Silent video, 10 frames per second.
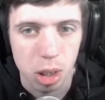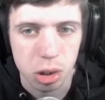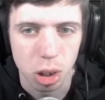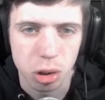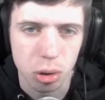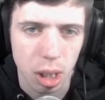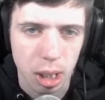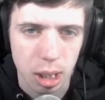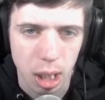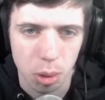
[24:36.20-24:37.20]
just so I
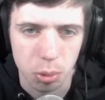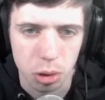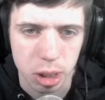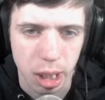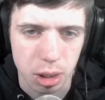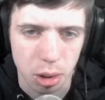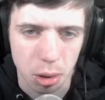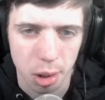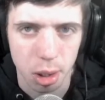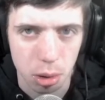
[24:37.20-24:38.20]
can help you guys out
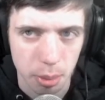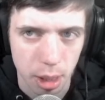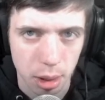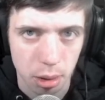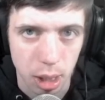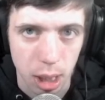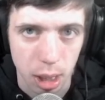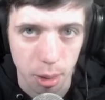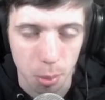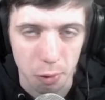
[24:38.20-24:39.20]
a little bit.
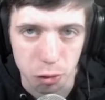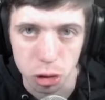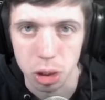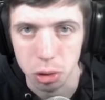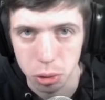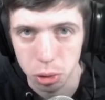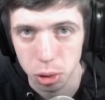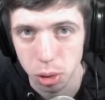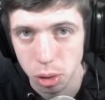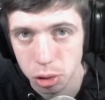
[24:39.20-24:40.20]
If you're
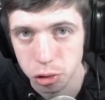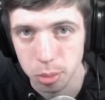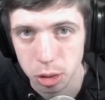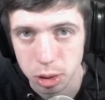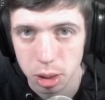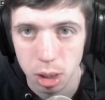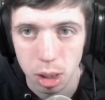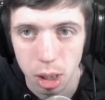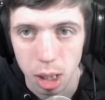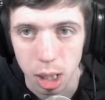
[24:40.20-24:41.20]
new streamers,
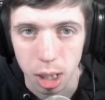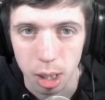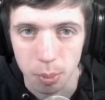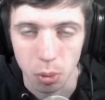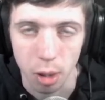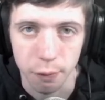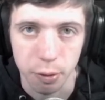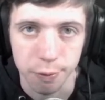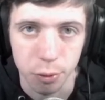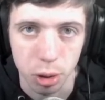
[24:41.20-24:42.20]
like if
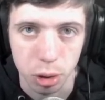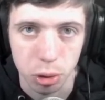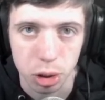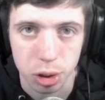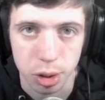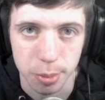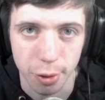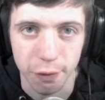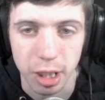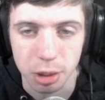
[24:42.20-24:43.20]
you've only streamed
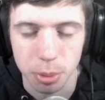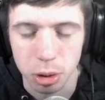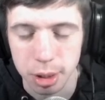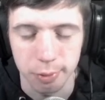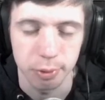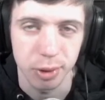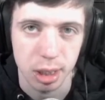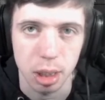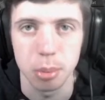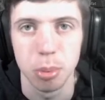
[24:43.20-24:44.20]
off Xbox and you
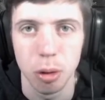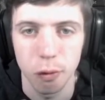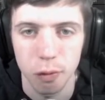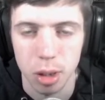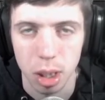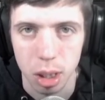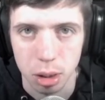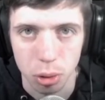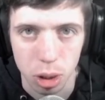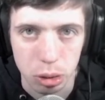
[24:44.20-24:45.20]
recently moved
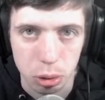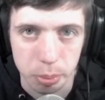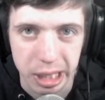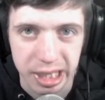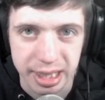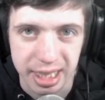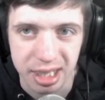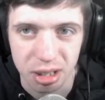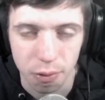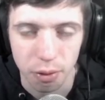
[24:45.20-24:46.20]
and got a new PC
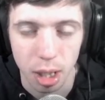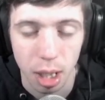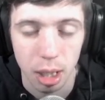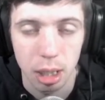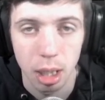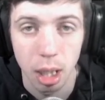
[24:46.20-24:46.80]
and stuff like that,